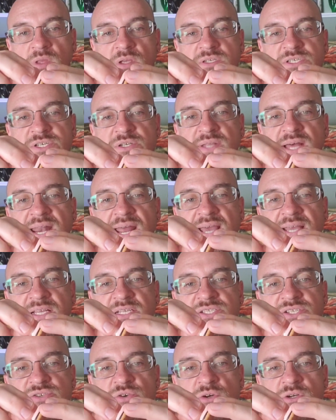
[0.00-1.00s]
so that I
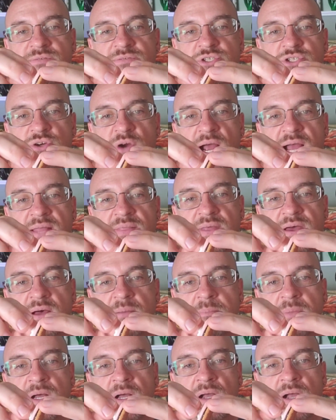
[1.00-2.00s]
can sort of try
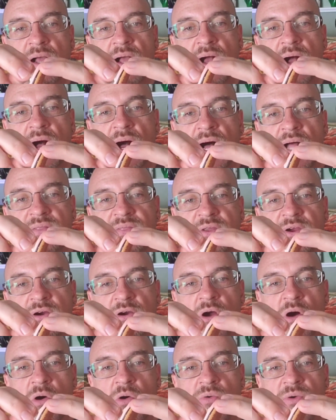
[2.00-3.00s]
them on
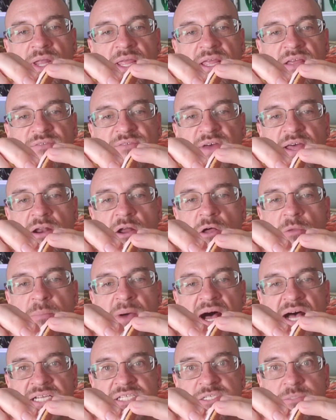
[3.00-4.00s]
their own if at all
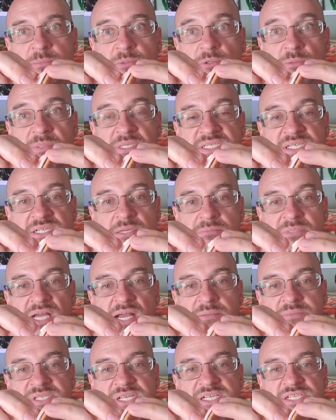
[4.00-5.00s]
possible, but
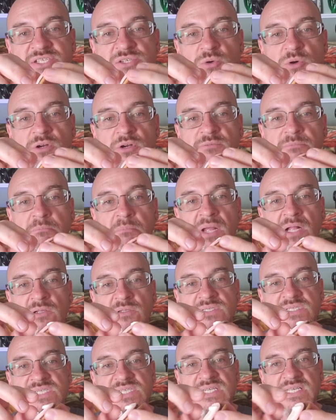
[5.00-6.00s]
sometimes they sort of
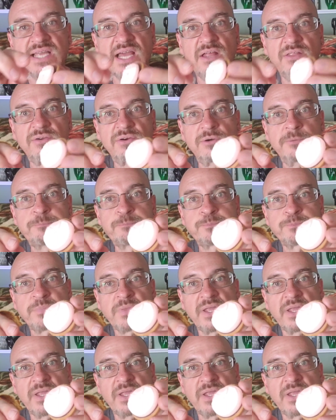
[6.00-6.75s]
meld together,